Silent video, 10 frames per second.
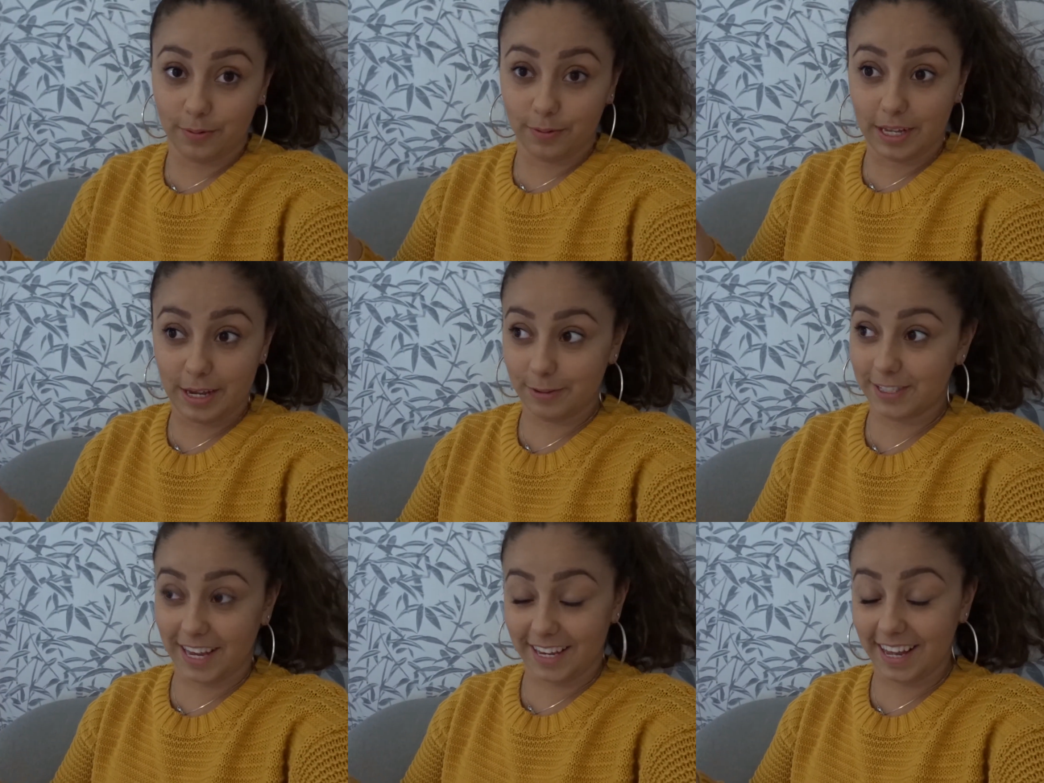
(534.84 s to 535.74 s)
he was
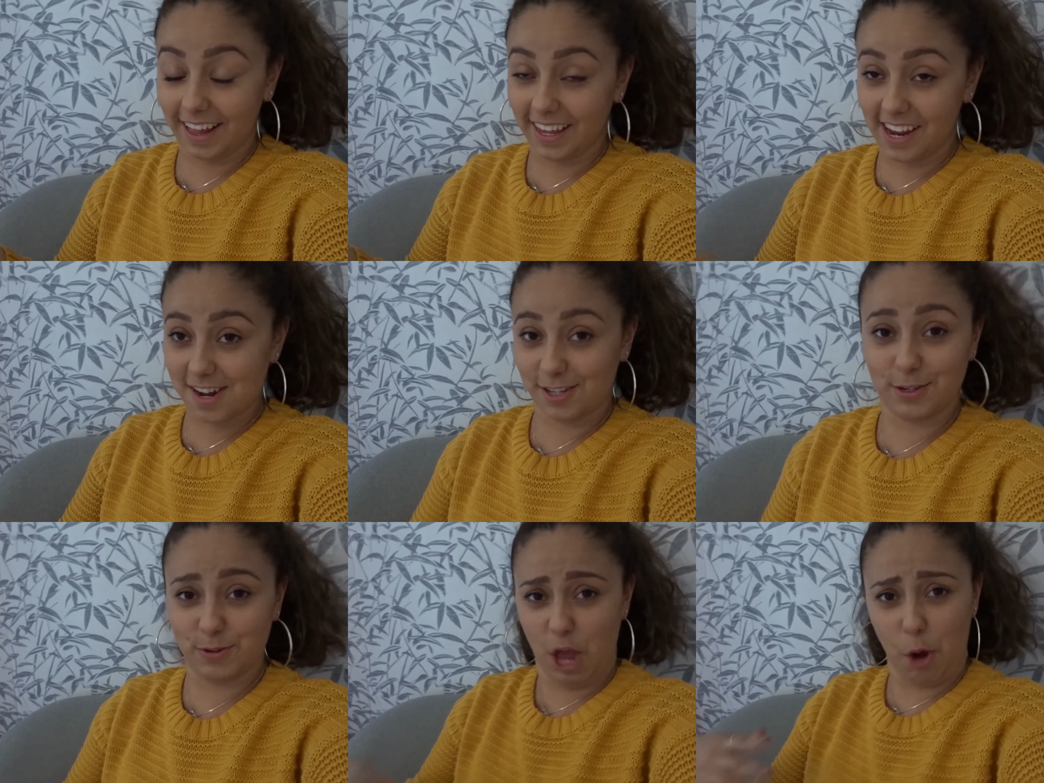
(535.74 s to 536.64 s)
like yelling at us.
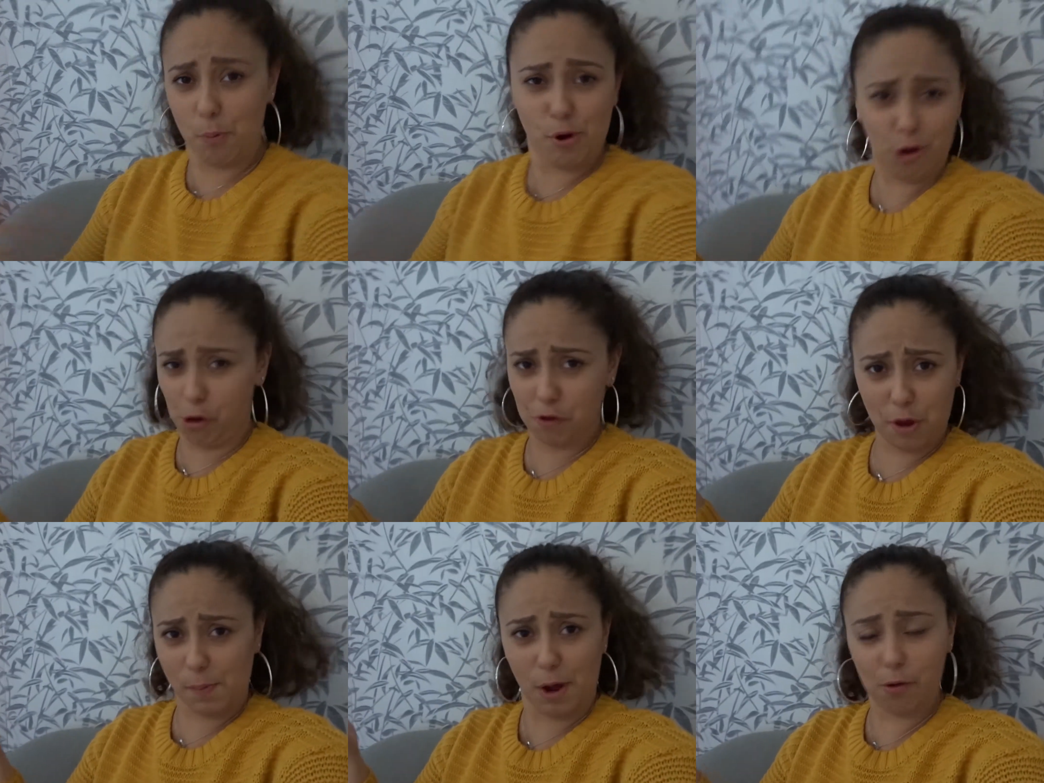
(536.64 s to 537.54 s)
He was like, put your
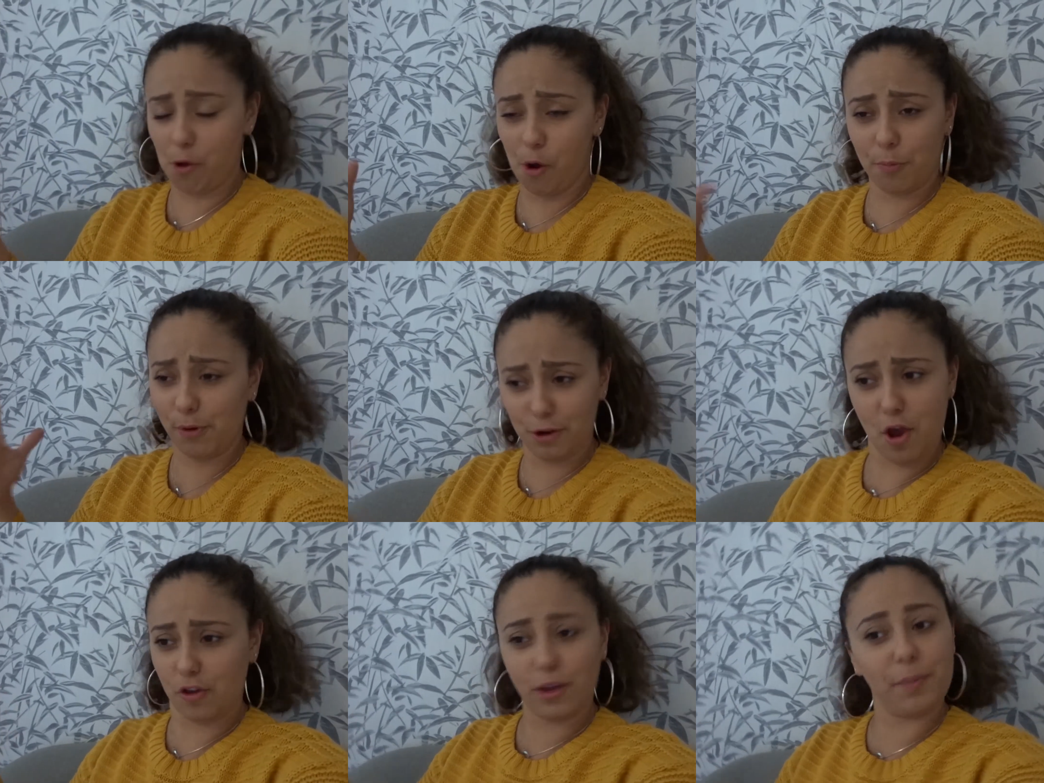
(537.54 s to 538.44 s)
seatbelt on, put
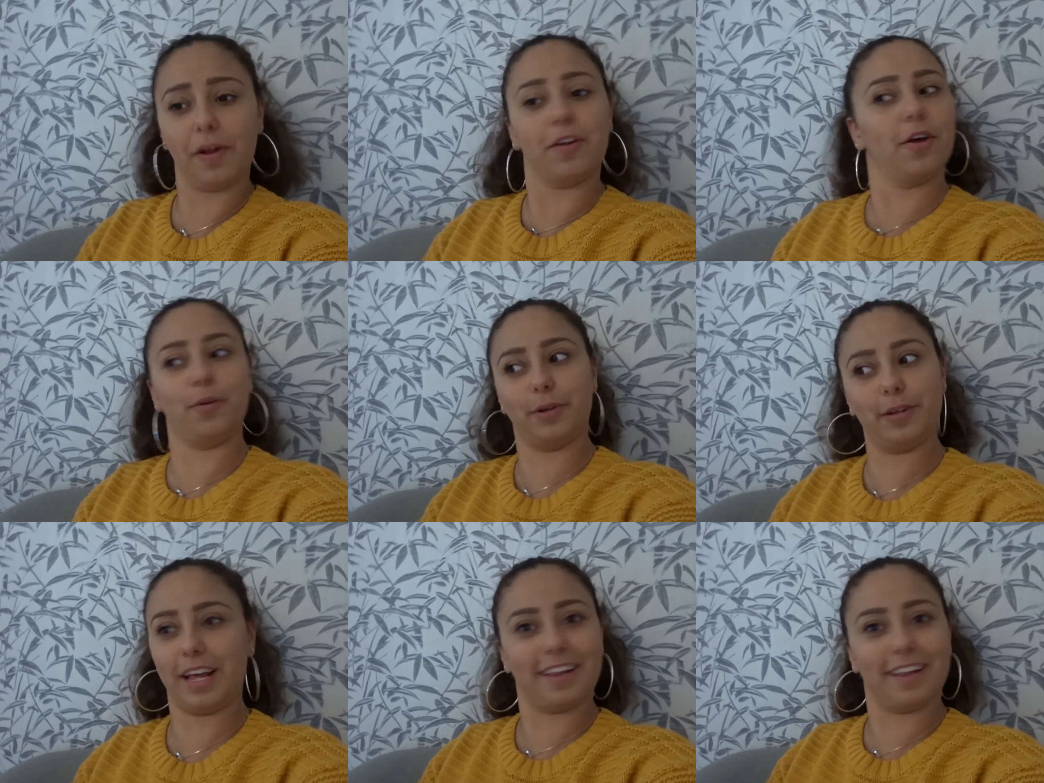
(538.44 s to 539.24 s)
your seatbelt on. And we were like